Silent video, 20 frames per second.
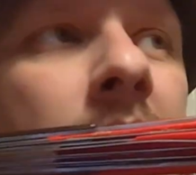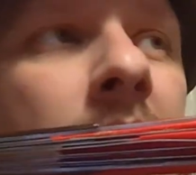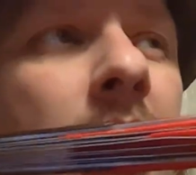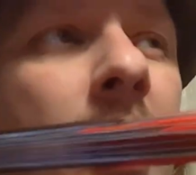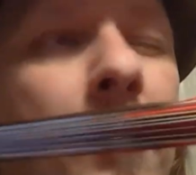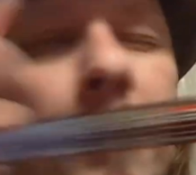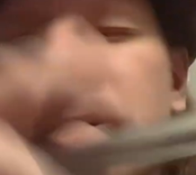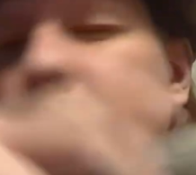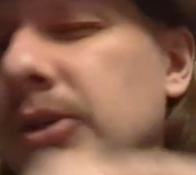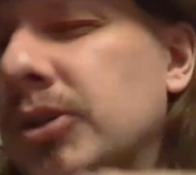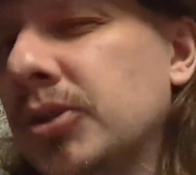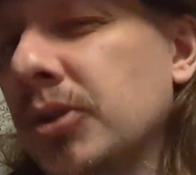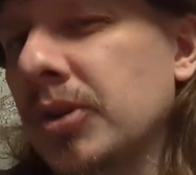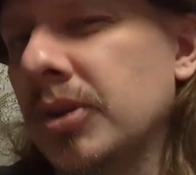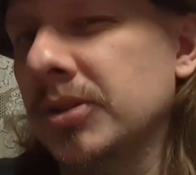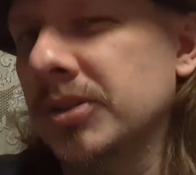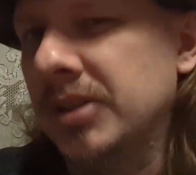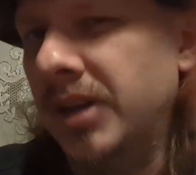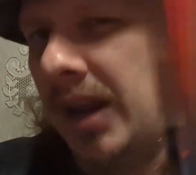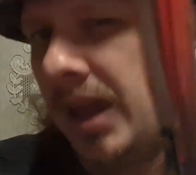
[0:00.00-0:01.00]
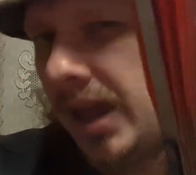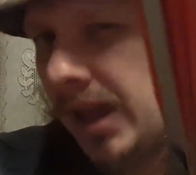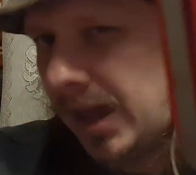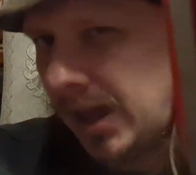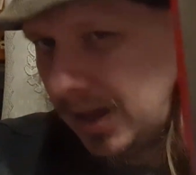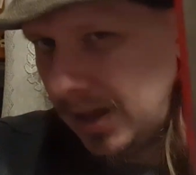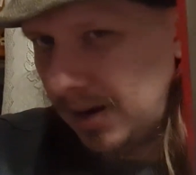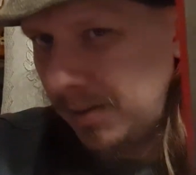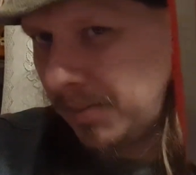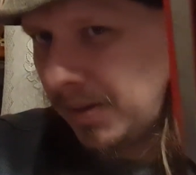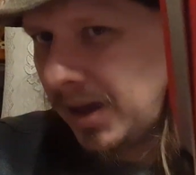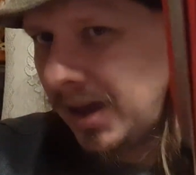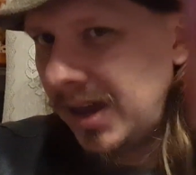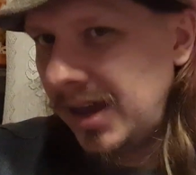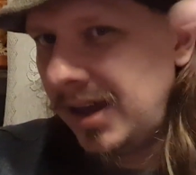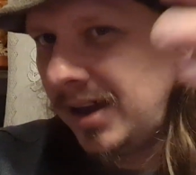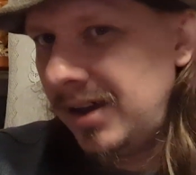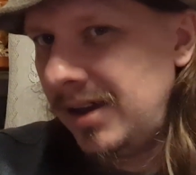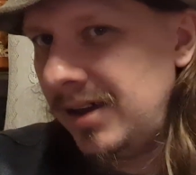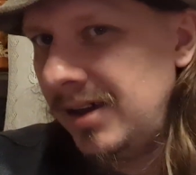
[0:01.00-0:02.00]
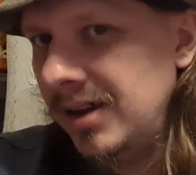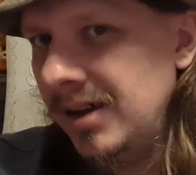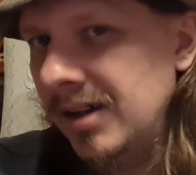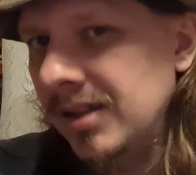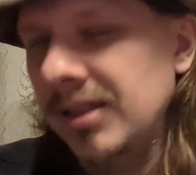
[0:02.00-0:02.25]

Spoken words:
I'm pretty sure there's an anime